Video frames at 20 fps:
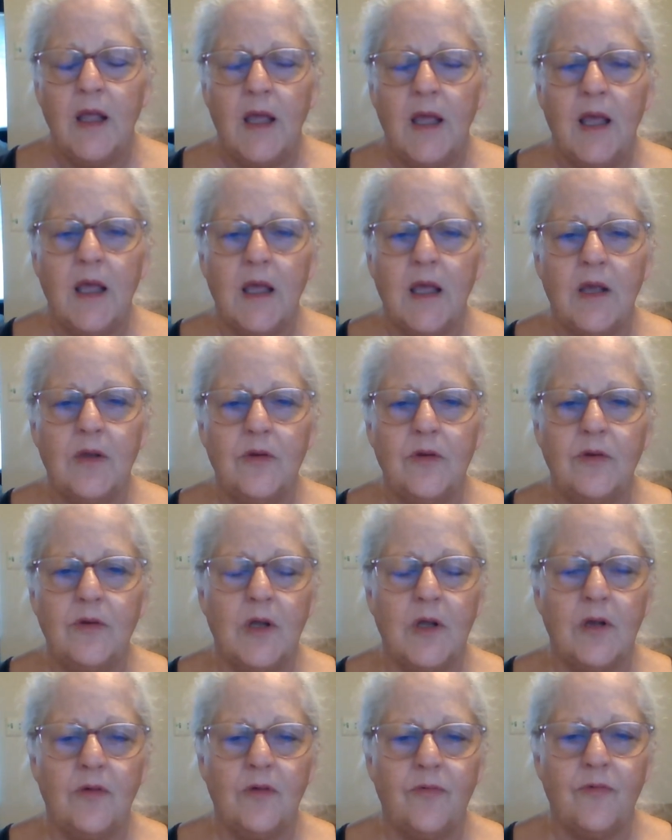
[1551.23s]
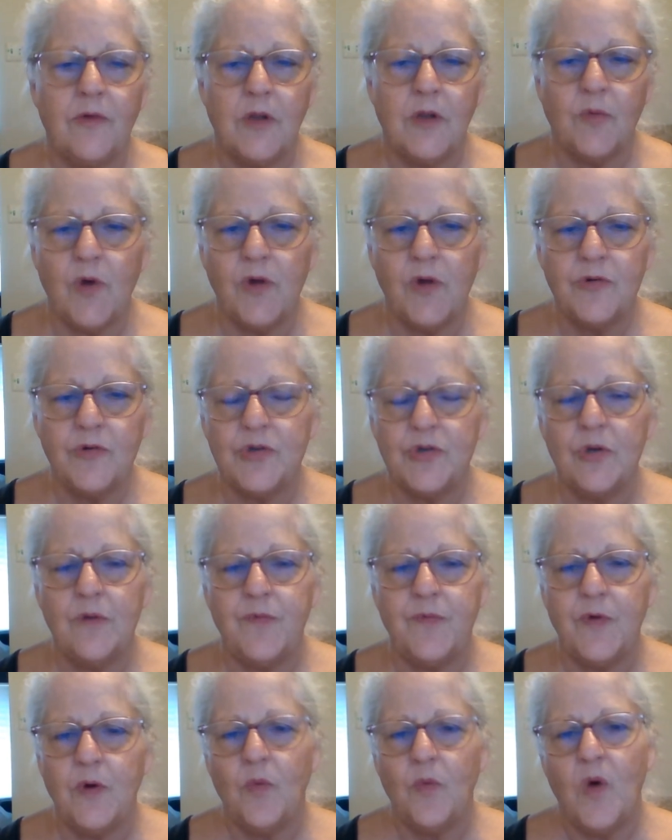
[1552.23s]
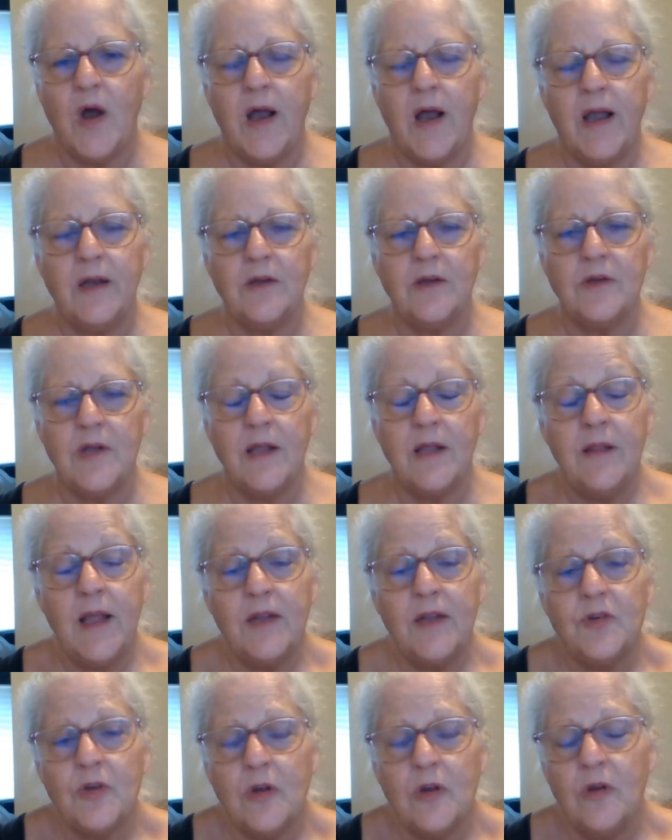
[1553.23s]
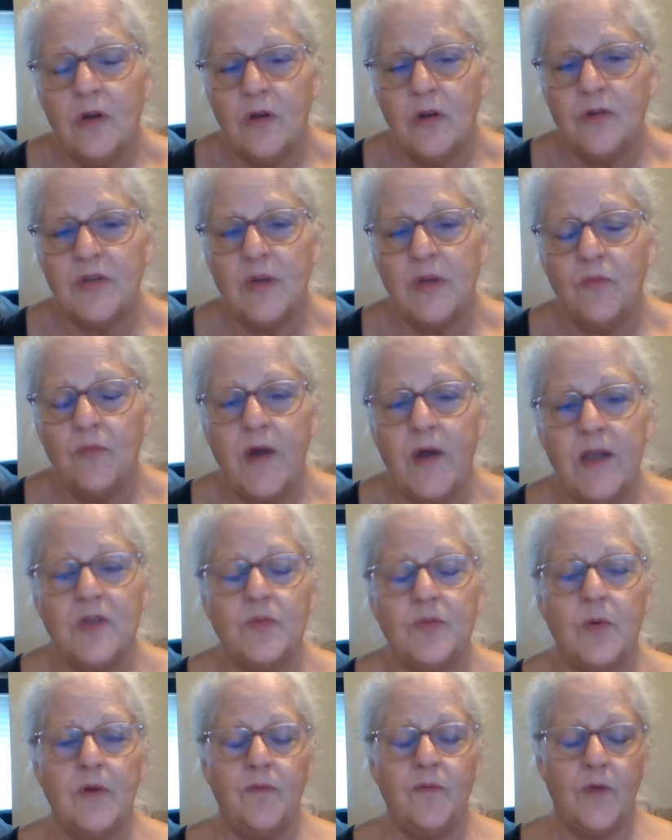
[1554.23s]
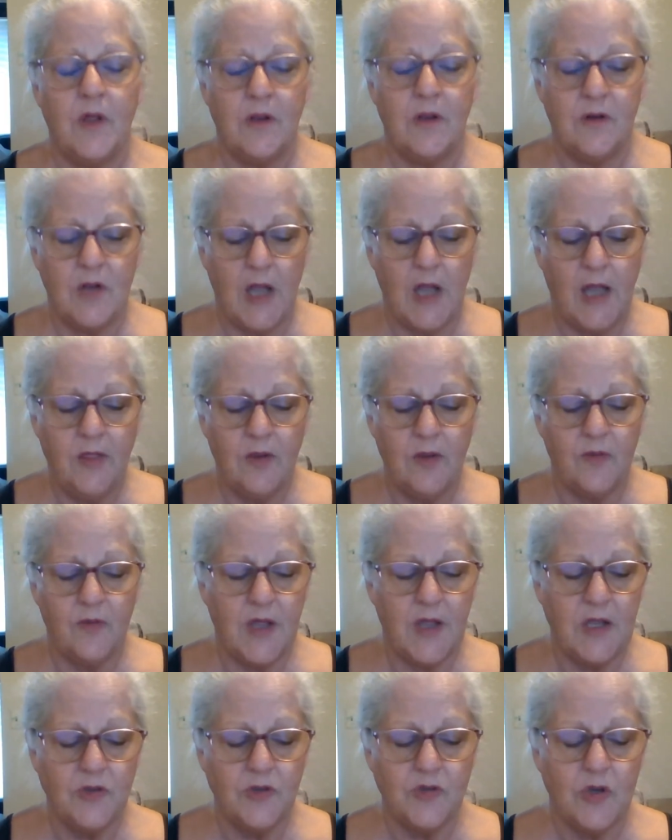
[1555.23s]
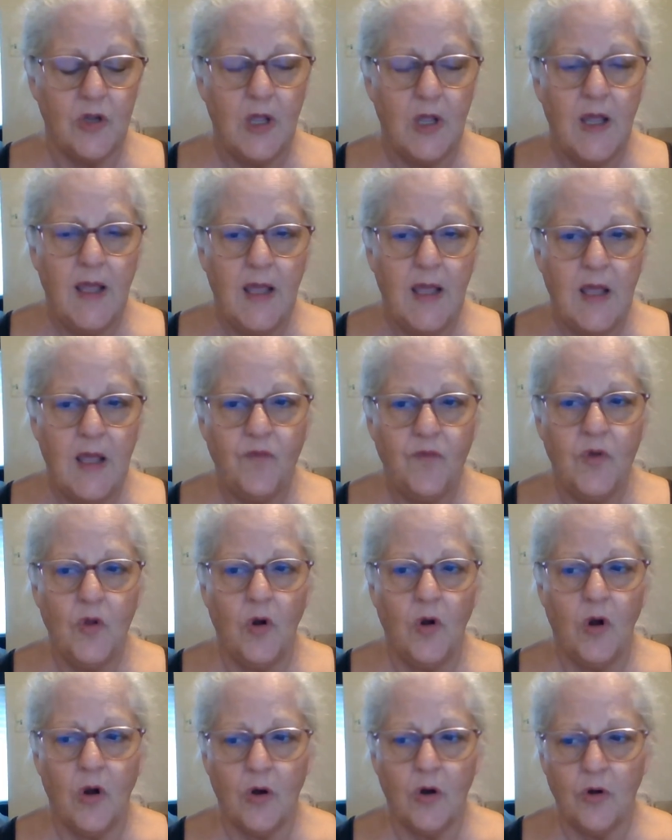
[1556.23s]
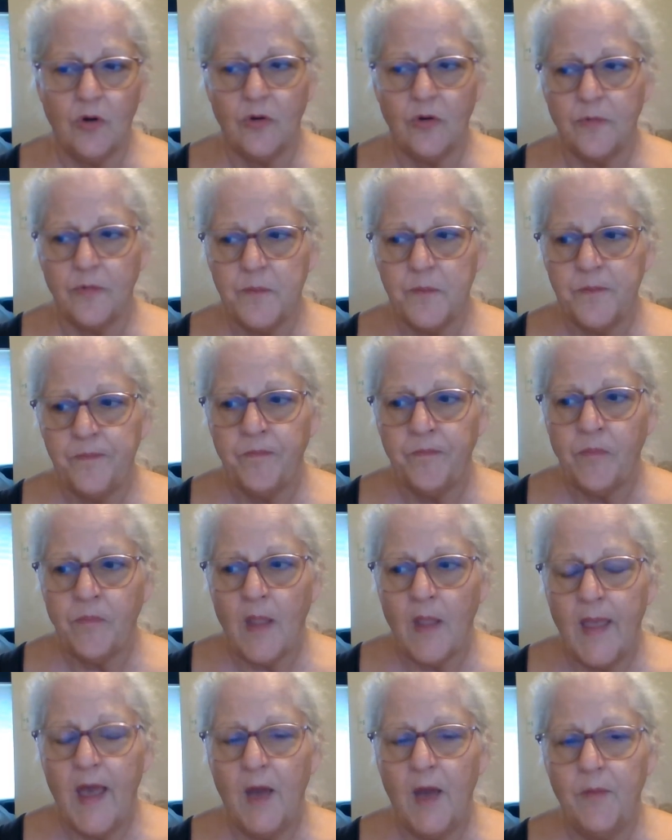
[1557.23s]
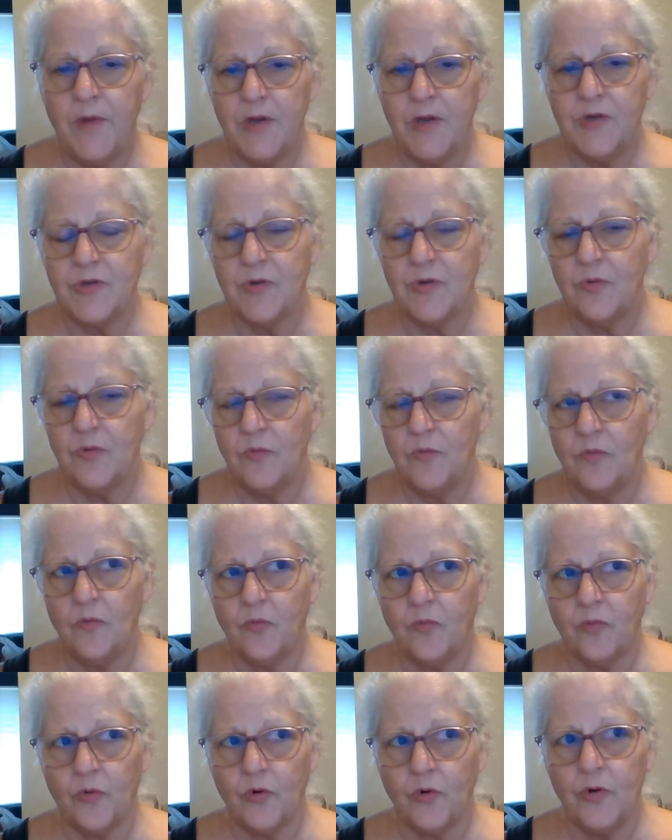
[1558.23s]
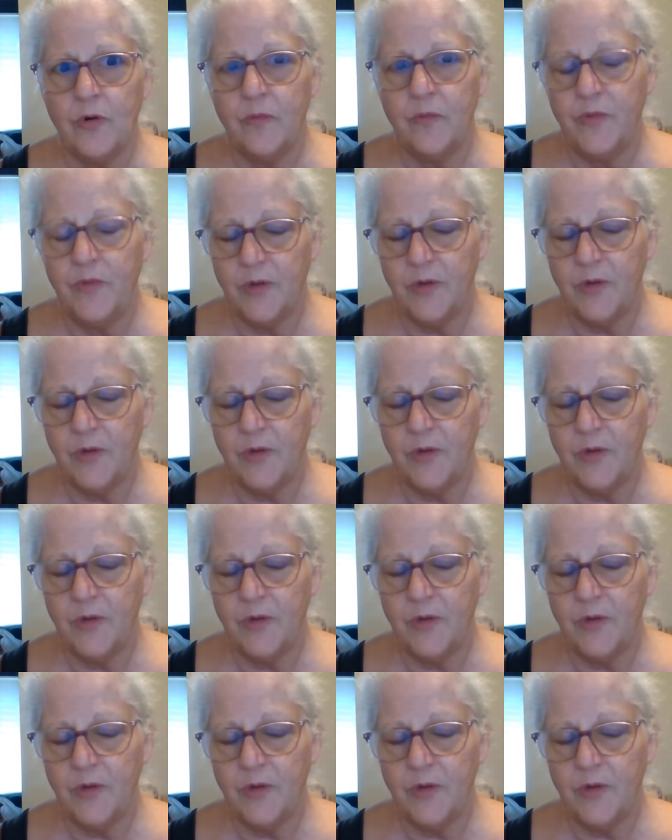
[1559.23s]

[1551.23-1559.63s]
the rows 2 foot wide, and that's good in some ways. But in other things, if you learn how much room your